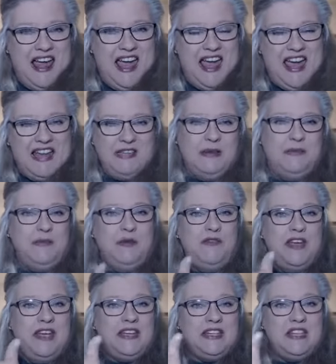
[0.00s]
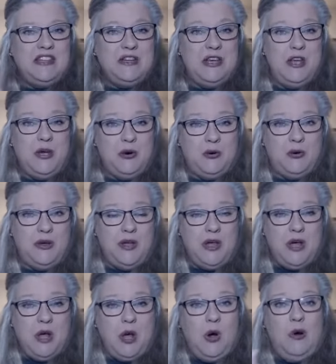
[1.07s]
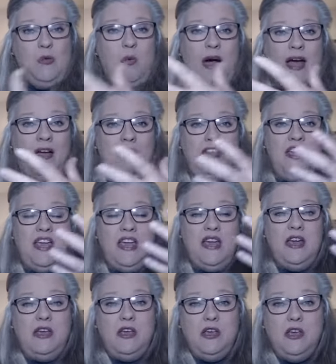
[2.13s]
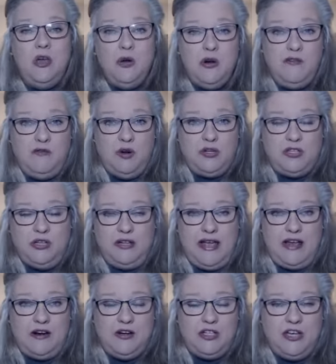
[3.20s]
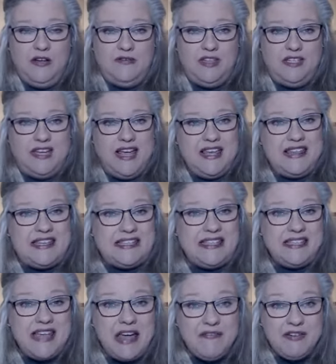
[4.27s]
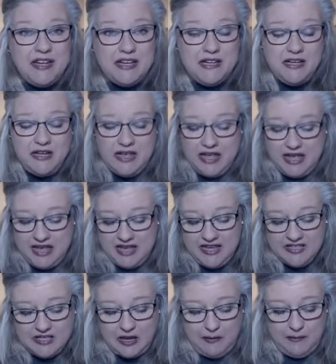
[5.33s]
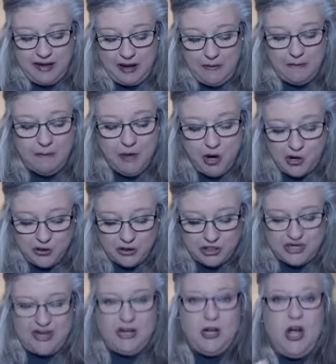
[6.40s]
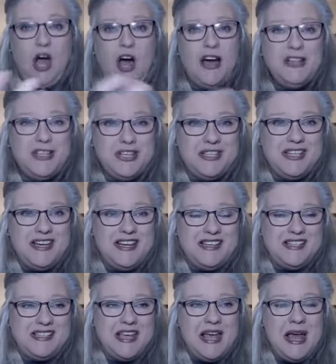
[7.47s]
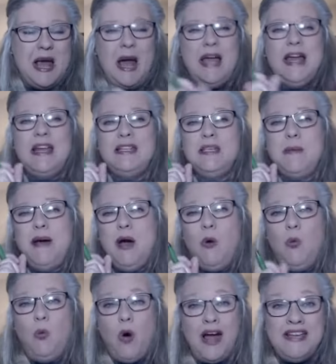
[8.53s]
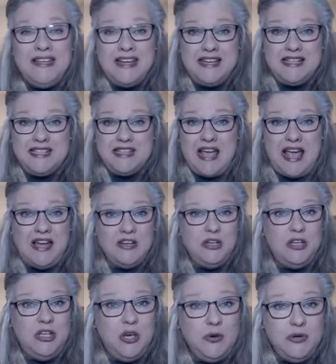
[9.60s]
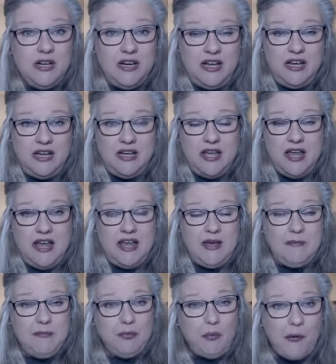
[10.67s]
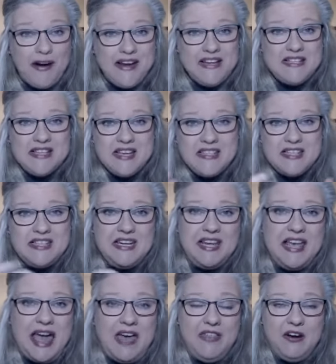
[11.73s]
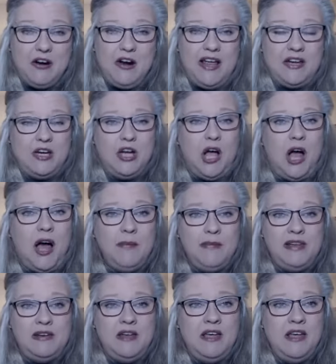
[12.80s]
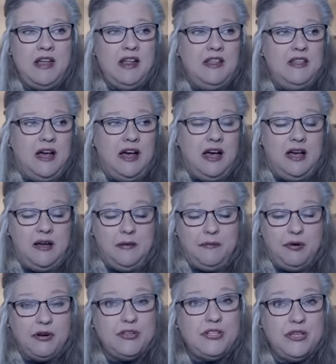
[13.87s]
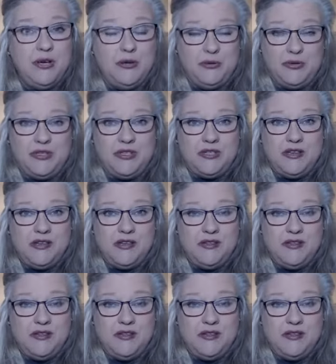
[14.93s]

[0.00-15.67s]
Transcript: and moving into the new. While the universal energy of the day, the seven, is about merging consciousness, it is about oneness and unity. It brings us together in common uh, pursuits